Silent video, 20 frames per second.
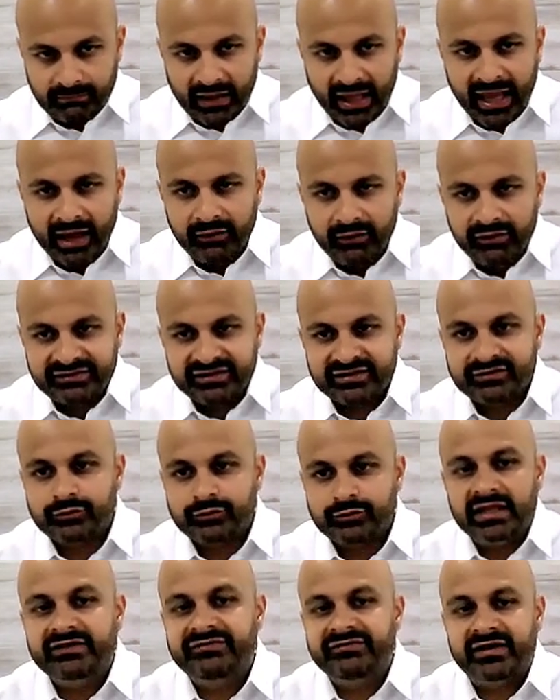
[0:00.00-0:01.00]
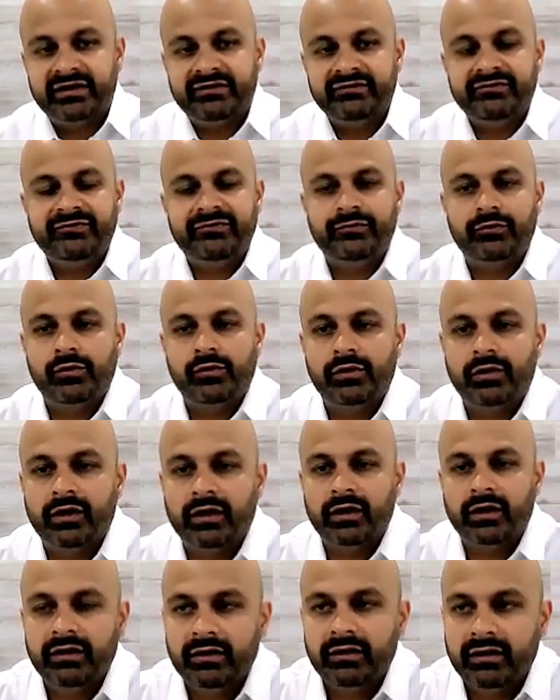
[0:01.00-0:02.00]
how is this relevant
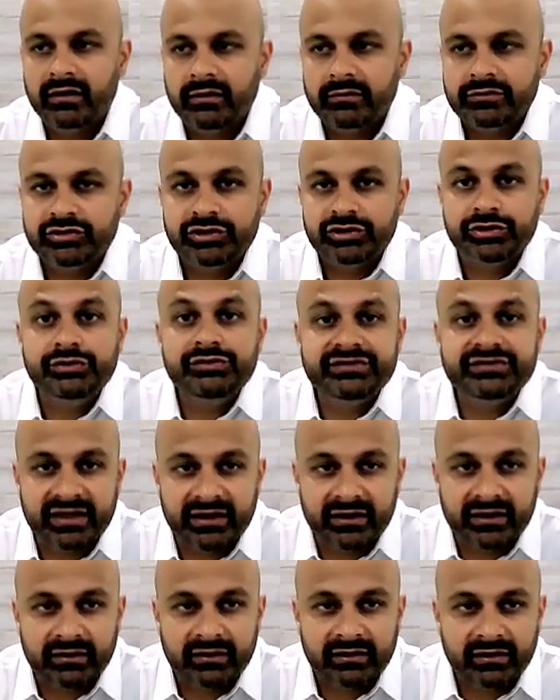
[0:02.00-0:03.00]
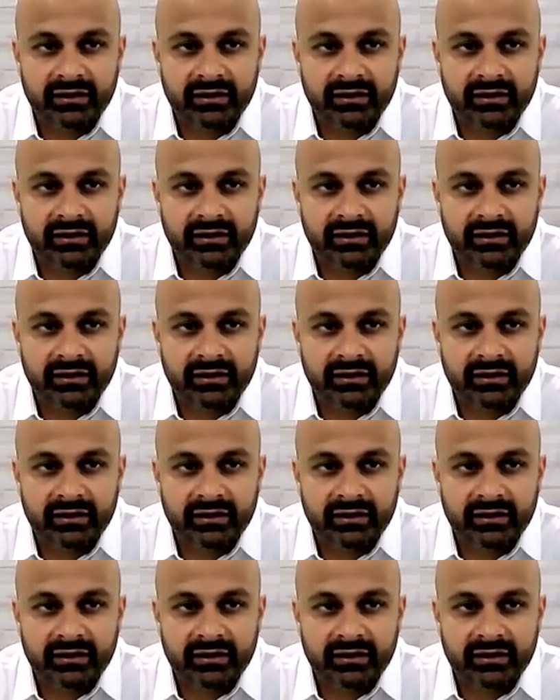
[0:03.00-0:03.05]
for choosing